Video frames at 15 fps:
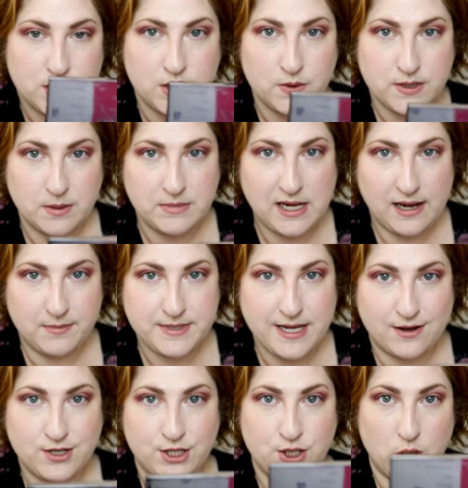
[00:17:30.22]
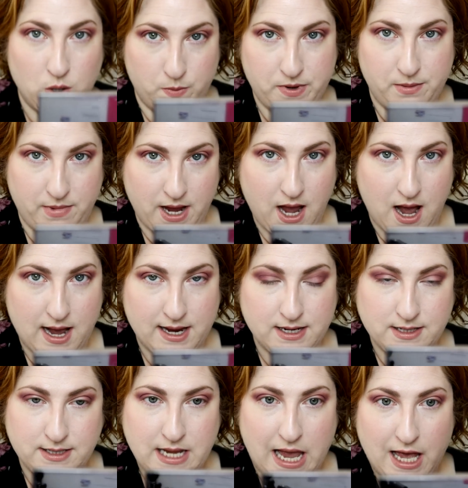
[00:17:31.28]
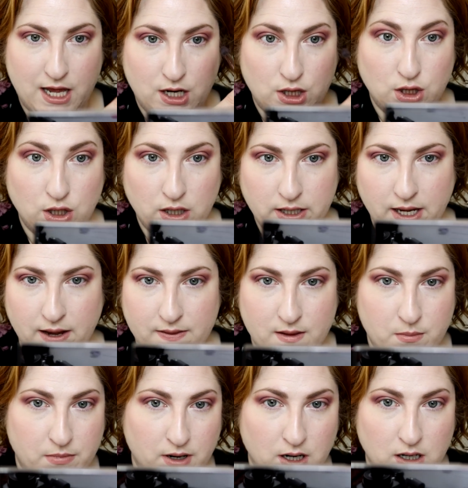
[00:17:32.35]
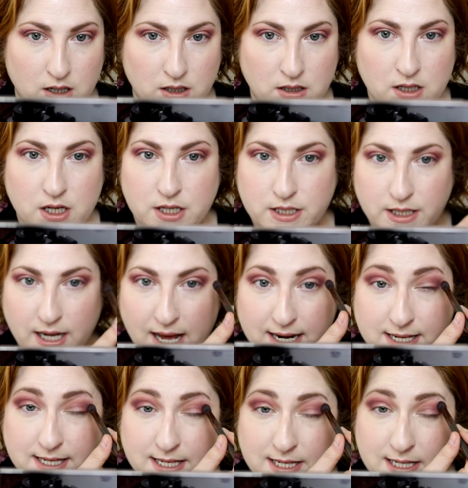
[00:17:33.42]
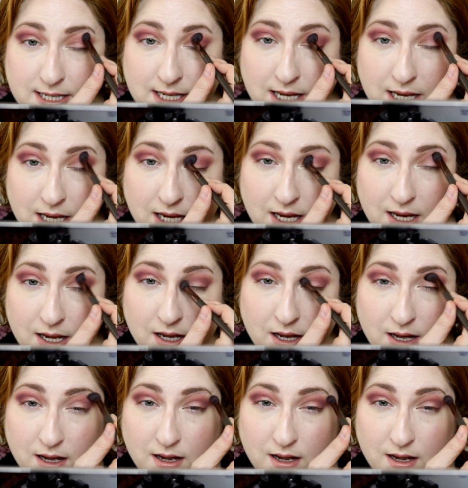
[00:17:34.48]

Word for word: So sometimes I'll just open my eyes and look in the mirror to kind of see